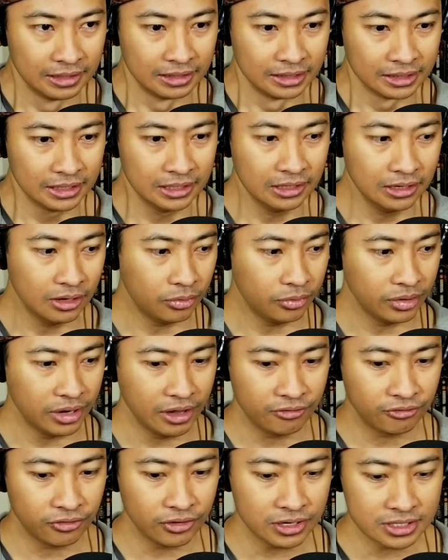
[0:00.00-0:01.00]
You know, when I
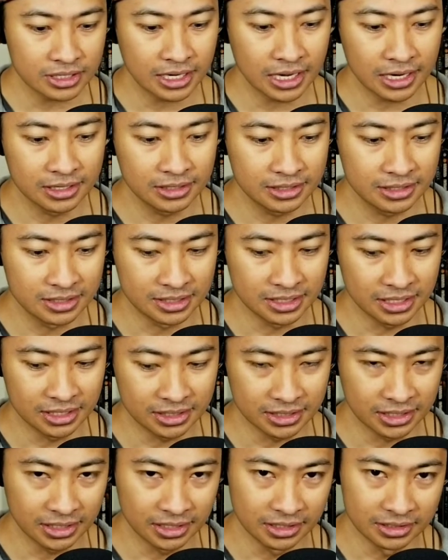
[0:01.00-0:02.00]
first got into Z
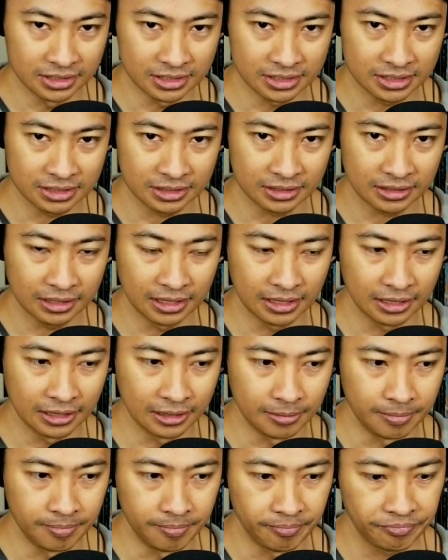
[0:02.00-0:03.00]
Ts,
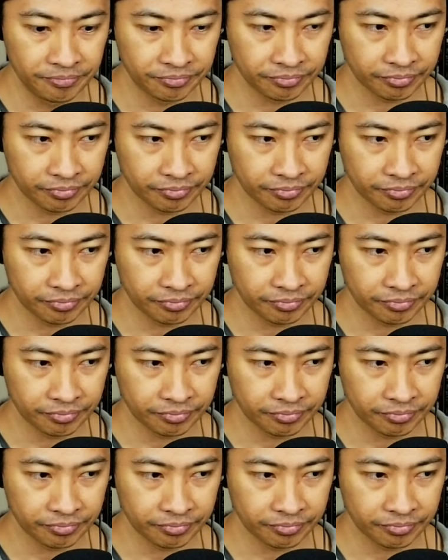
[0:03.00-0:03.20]
um,